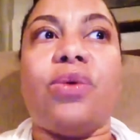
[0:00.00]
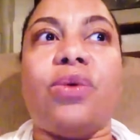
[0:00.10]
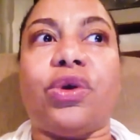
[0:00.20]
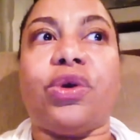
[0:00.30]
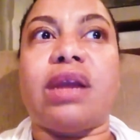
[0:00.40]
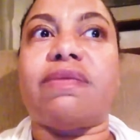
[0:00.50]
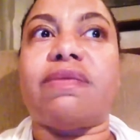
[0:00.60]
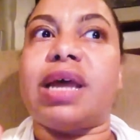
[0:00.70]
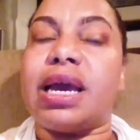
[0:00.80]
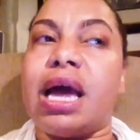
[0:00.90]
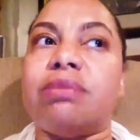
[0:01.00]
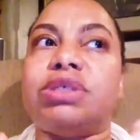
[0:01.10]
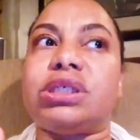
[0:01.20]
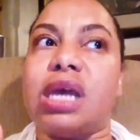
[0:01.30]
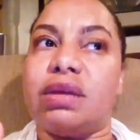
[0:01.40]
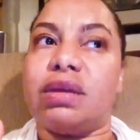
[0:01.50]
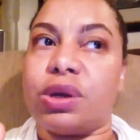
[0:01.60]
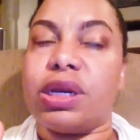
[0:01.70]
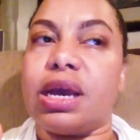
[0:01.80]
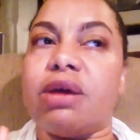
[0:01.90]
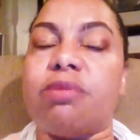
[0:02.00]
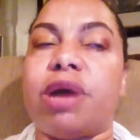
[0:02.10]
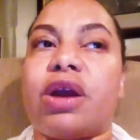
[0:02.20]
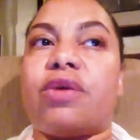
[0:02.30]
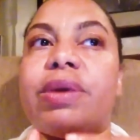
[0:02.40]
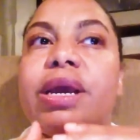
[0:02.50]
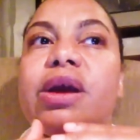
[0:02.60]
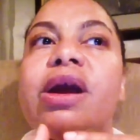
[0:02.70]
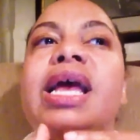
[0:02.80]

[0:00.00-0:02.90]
you're kind of like, I'm just kind of starting out in my career.